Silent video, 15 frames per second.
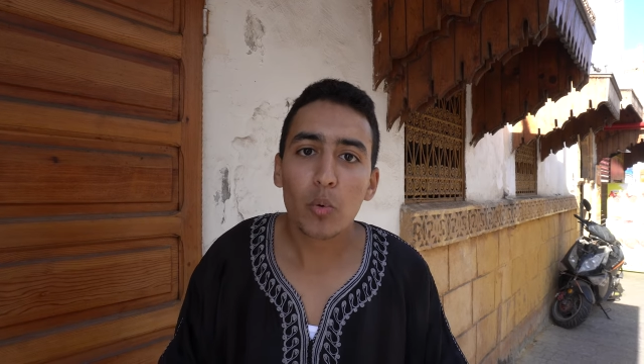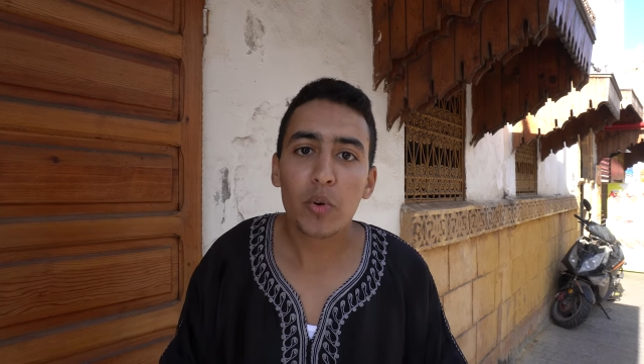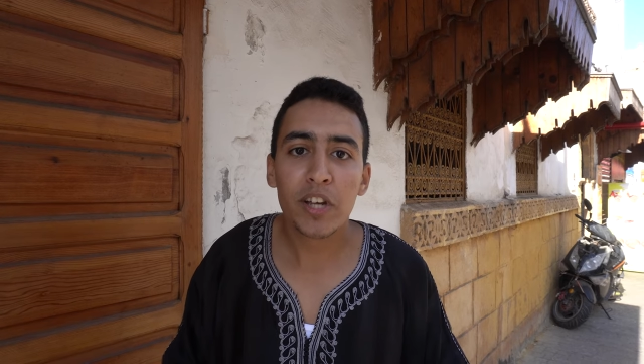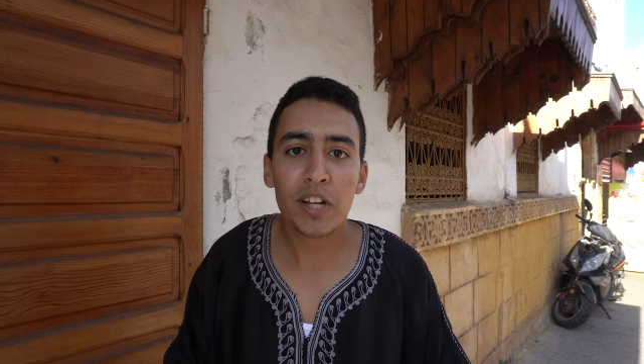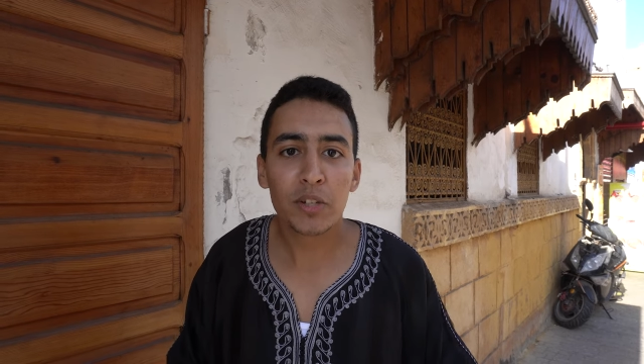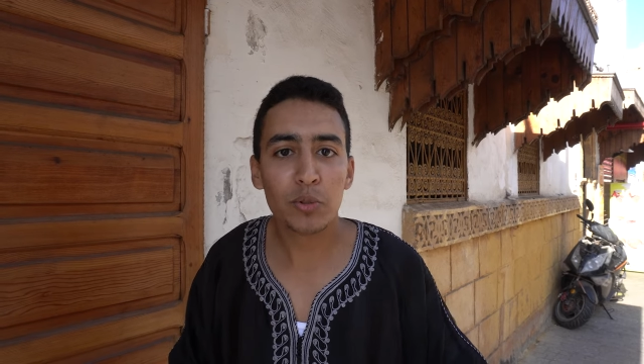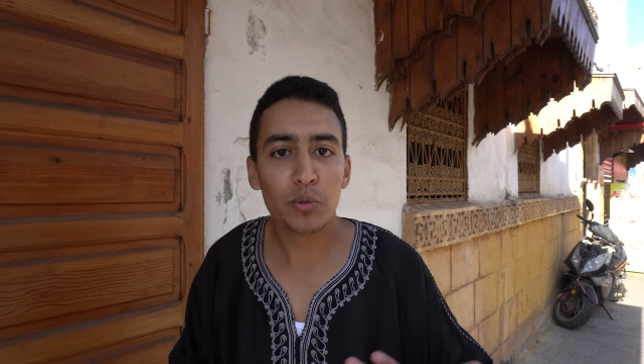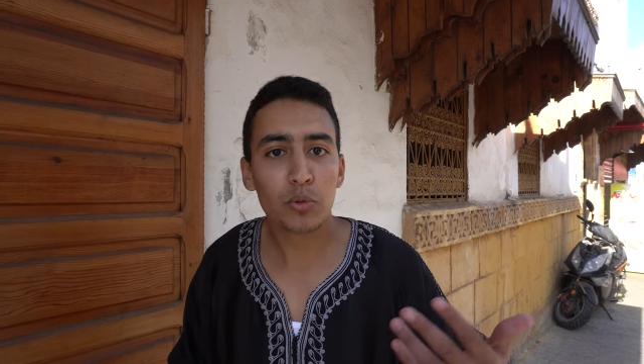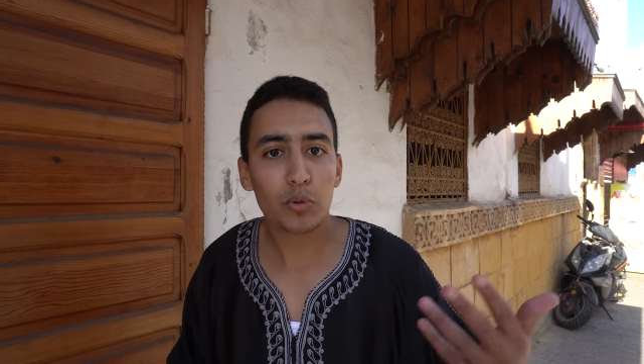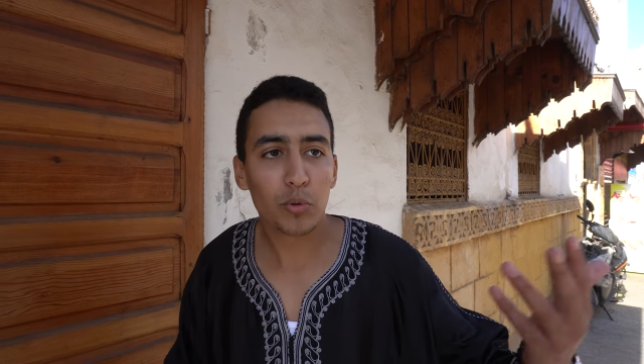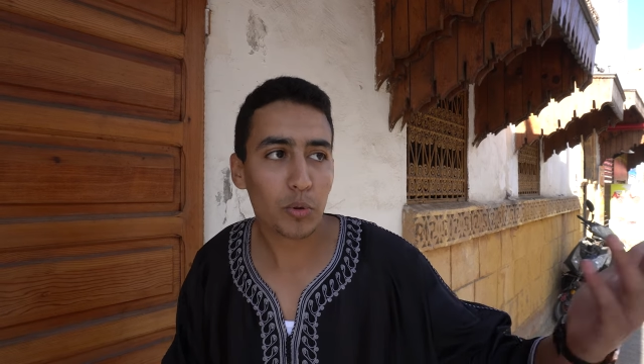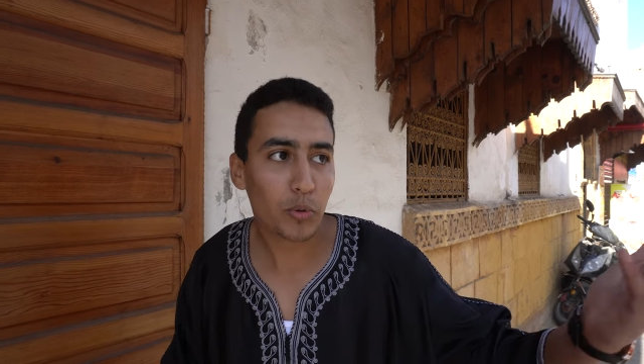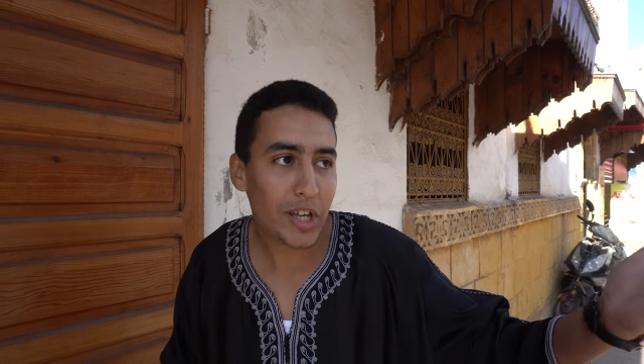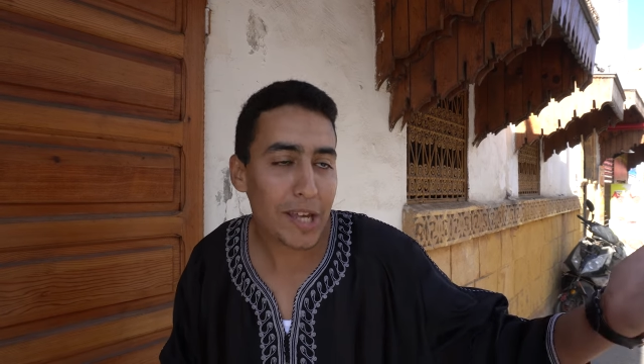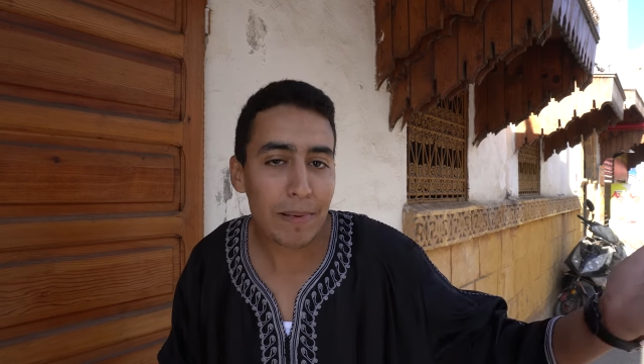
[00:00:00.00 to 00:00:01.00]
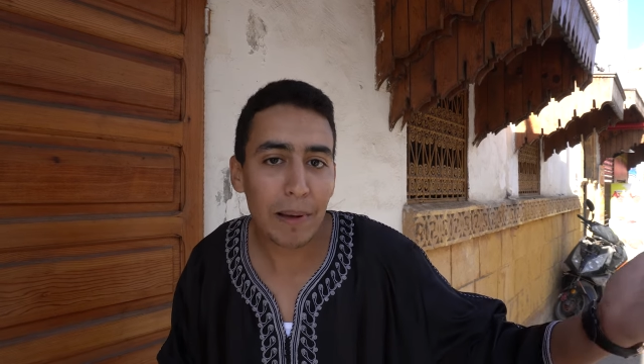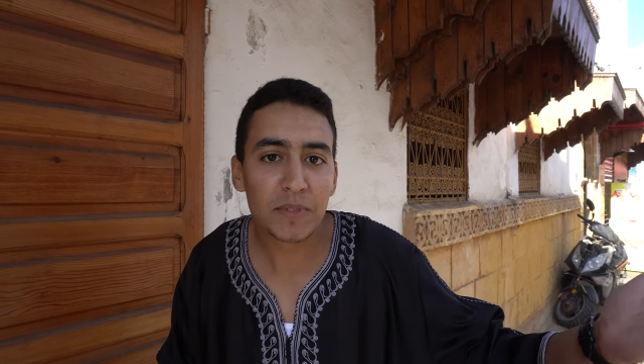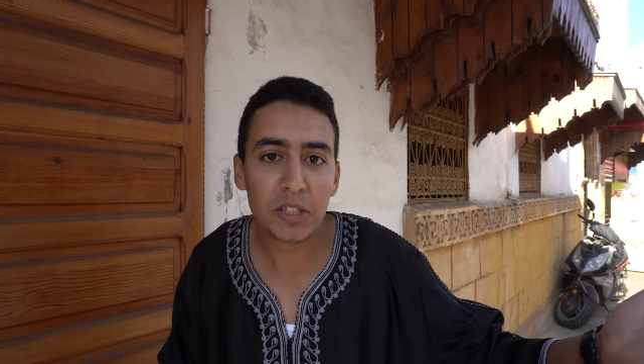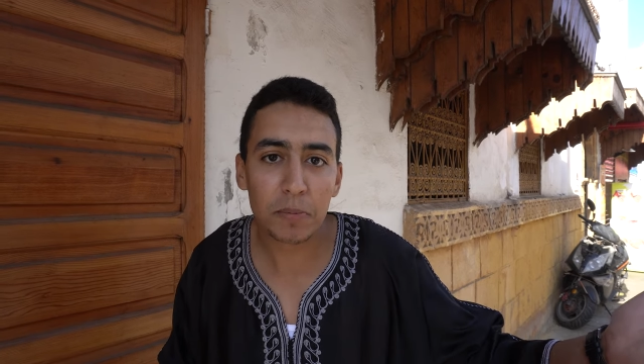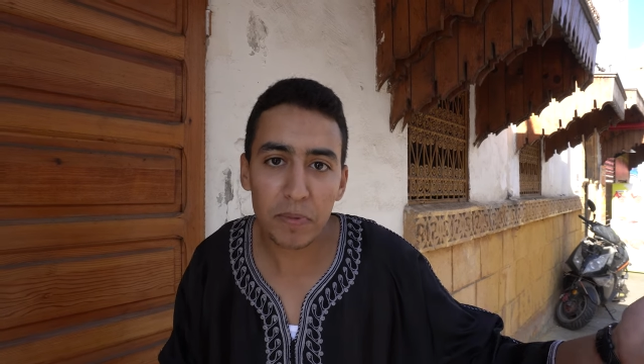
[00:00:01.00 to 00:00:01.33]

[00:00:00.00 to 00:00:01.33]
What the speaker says: we hear the imam's